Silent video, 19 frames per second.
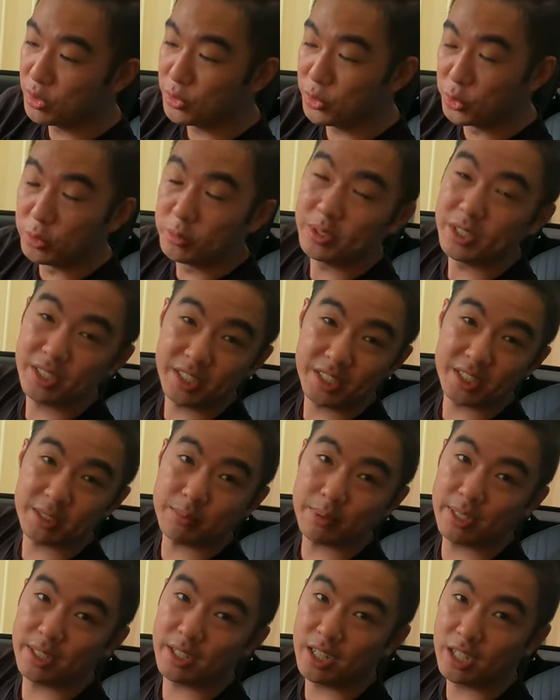Normally these are
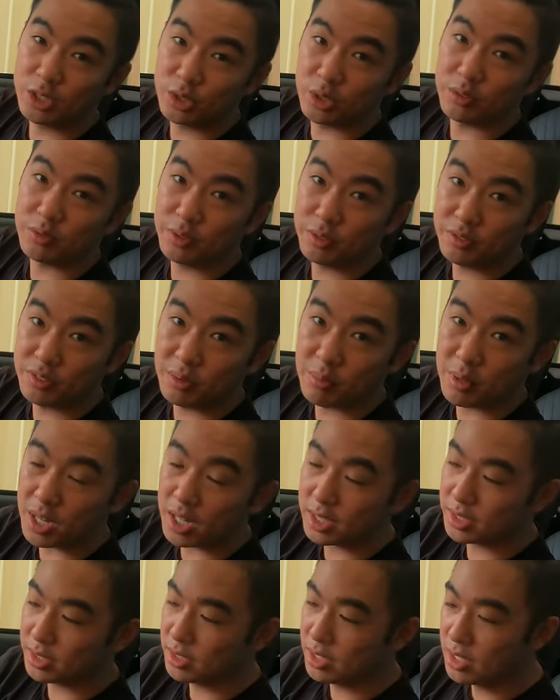about
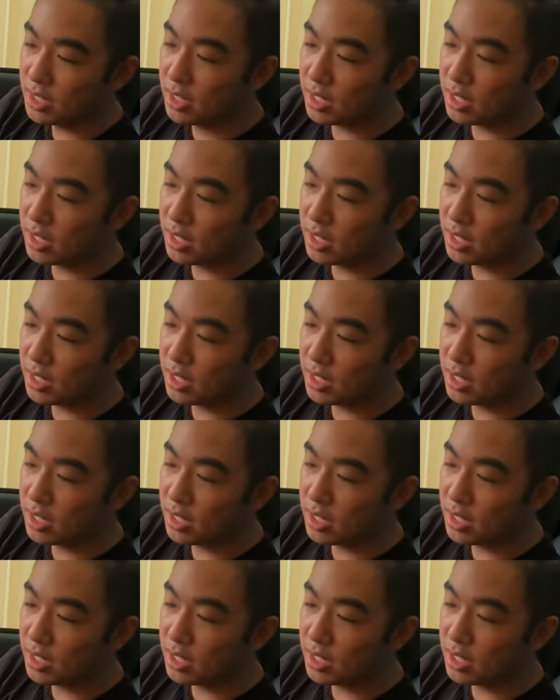$150.